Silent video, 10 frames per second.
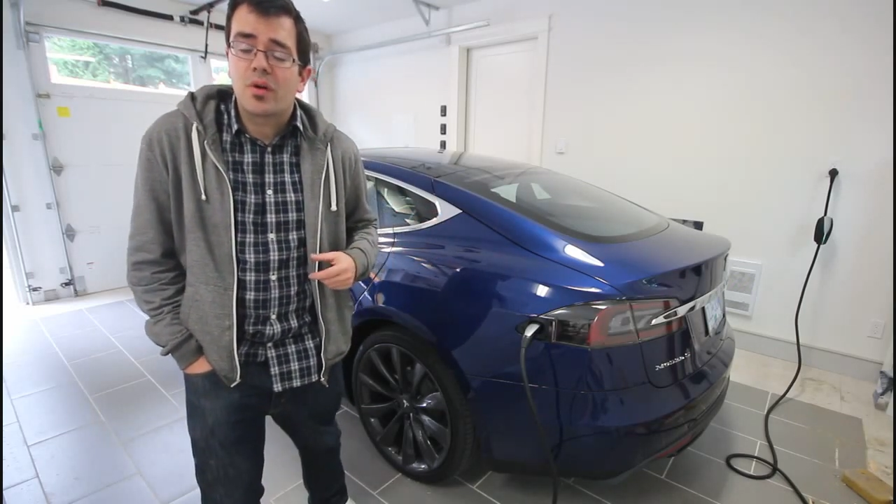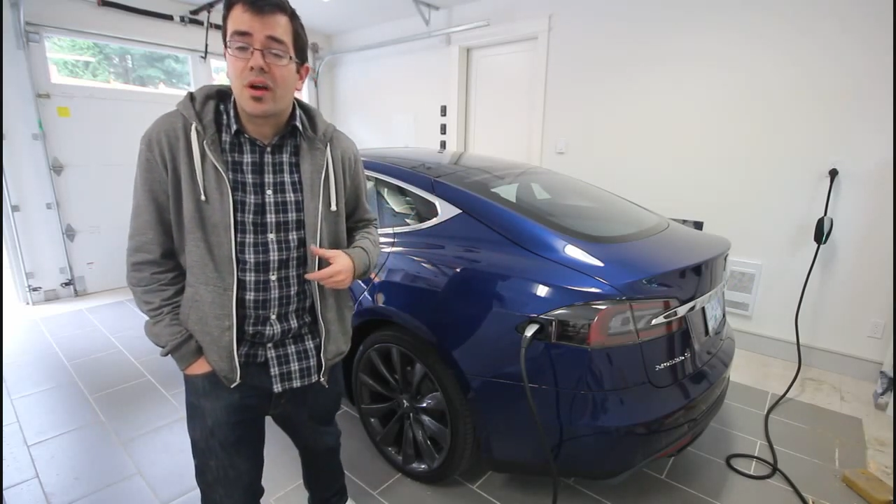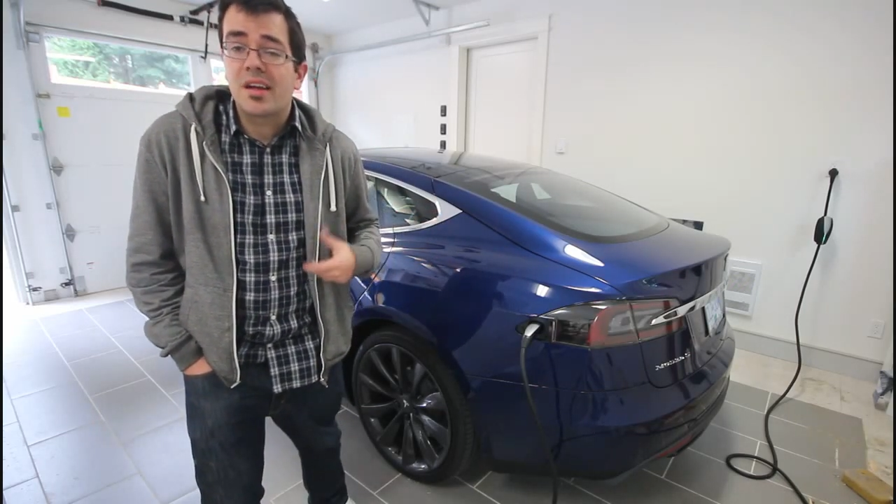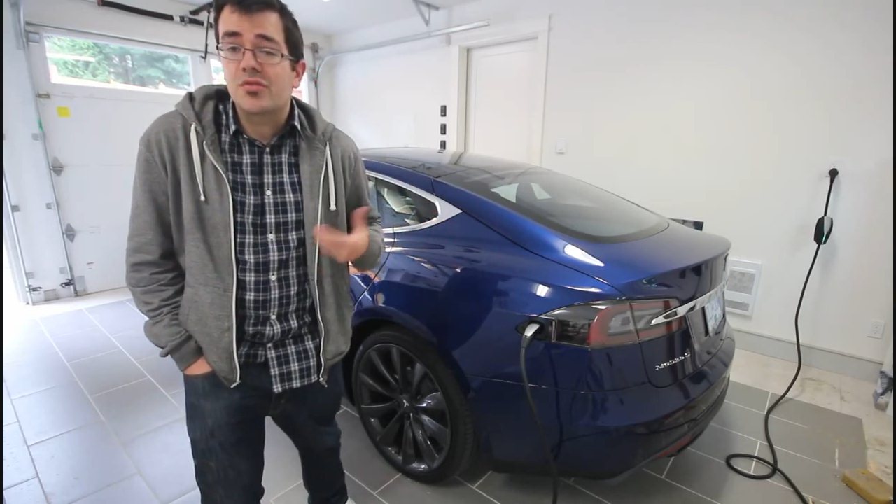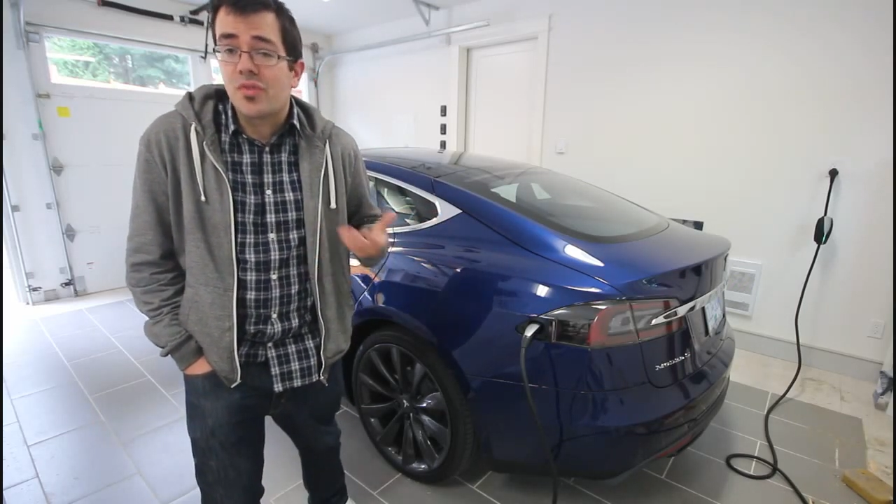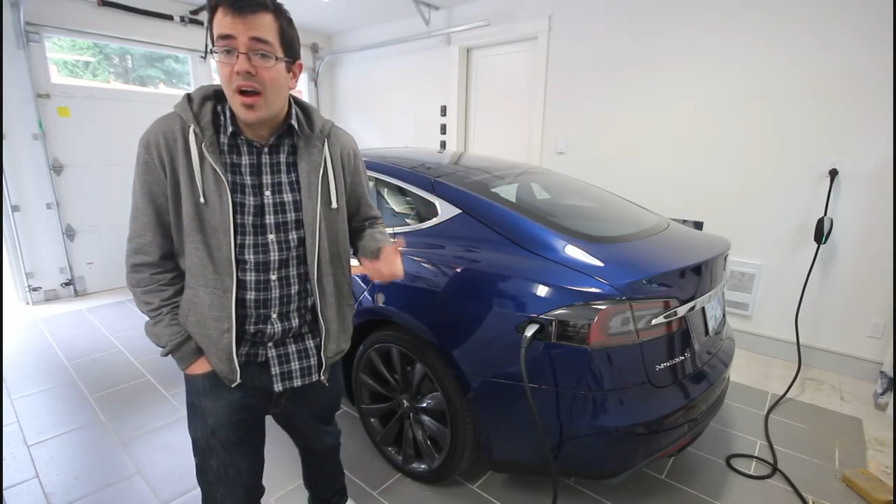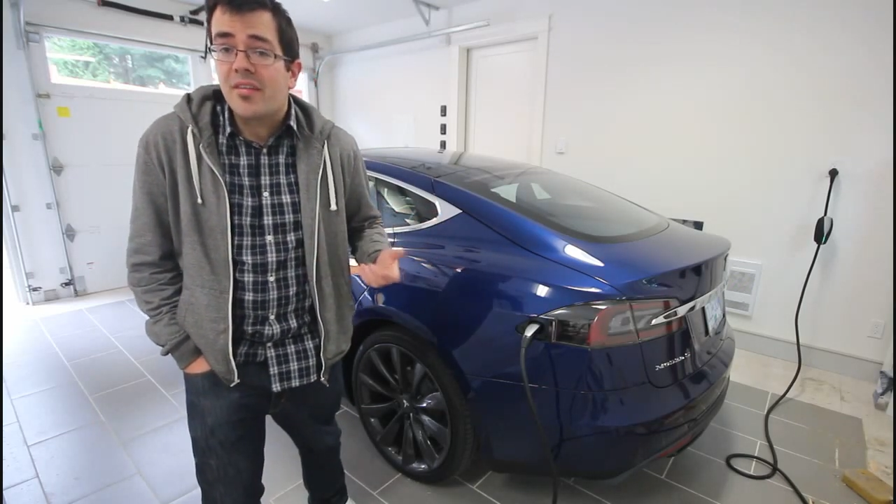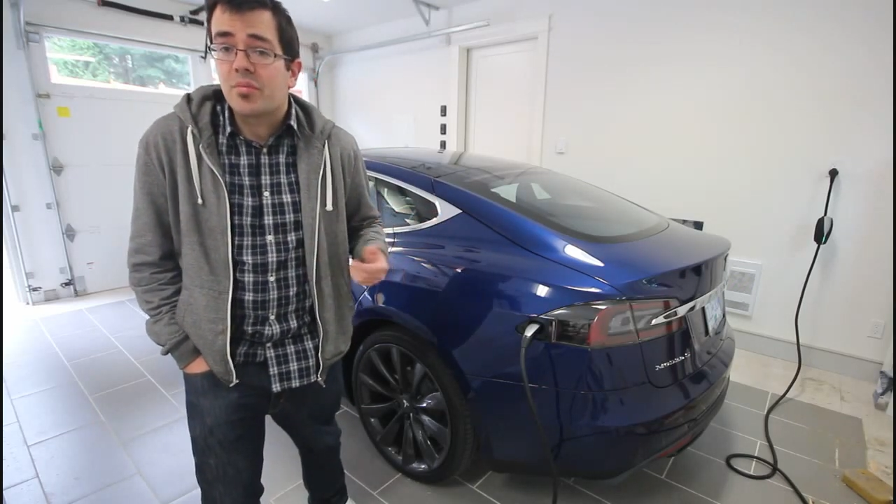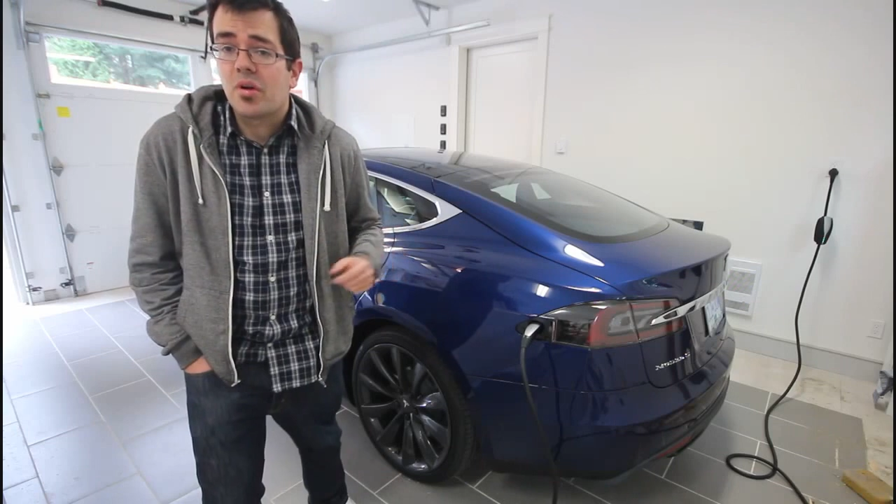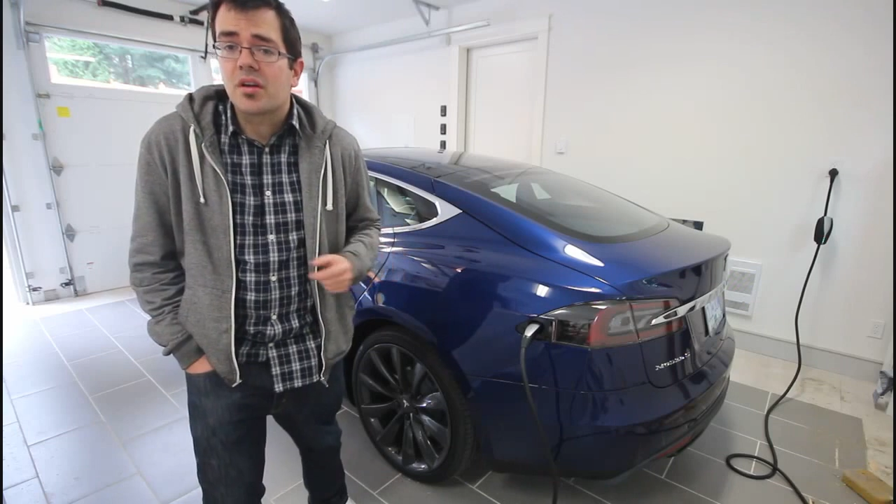where I
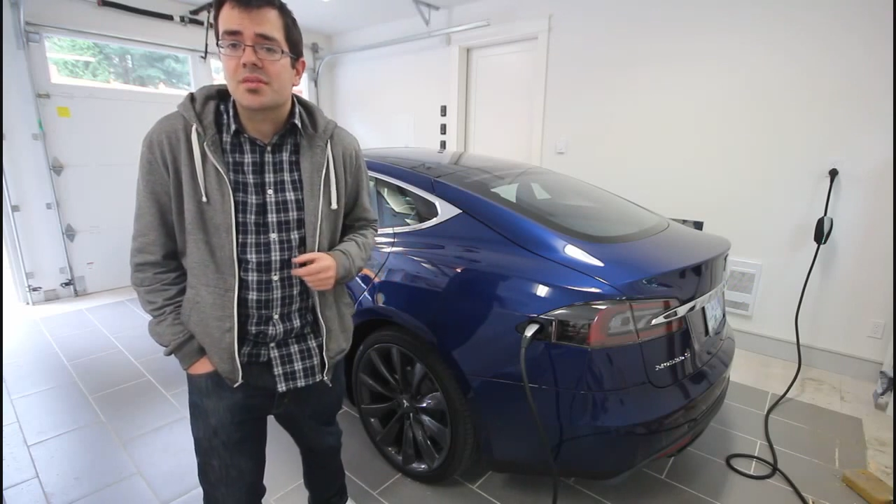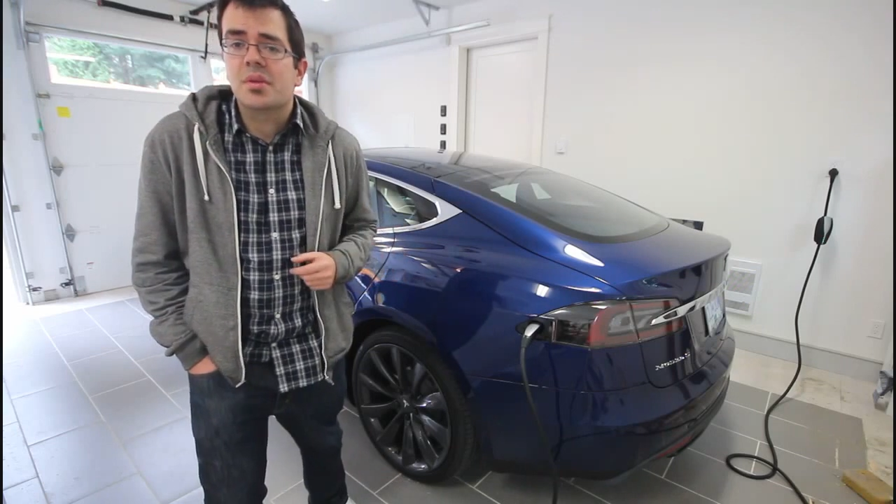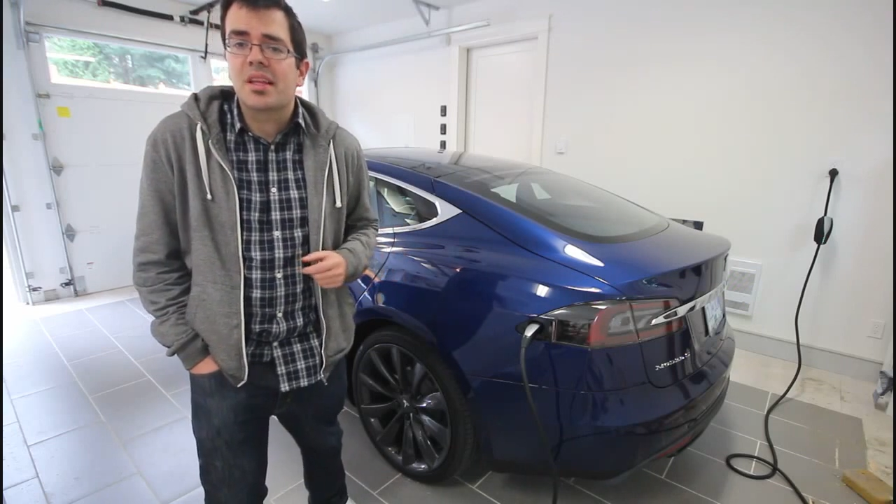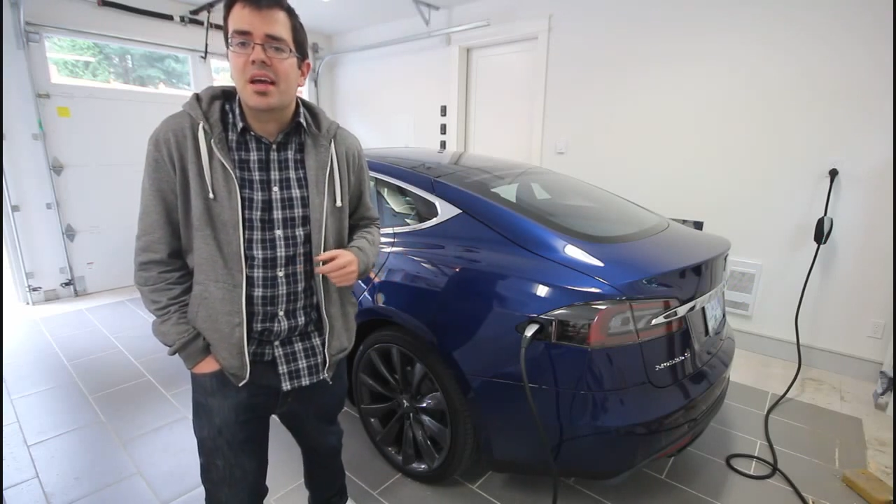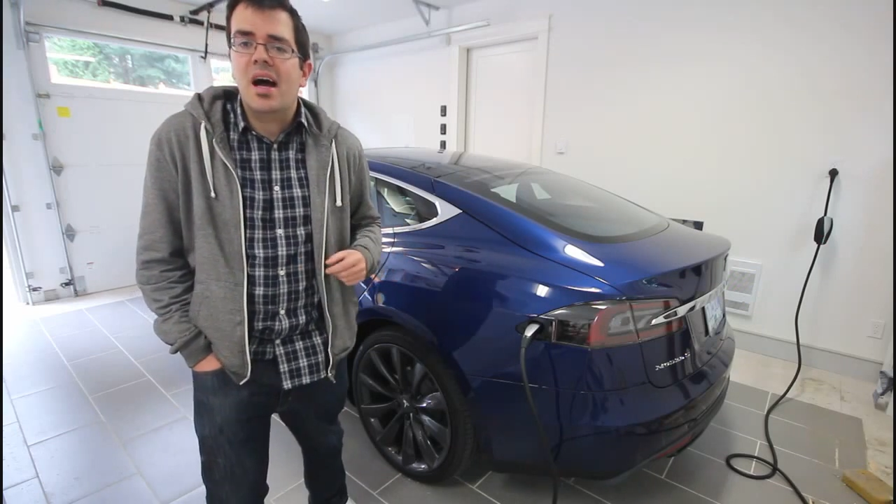drive approximately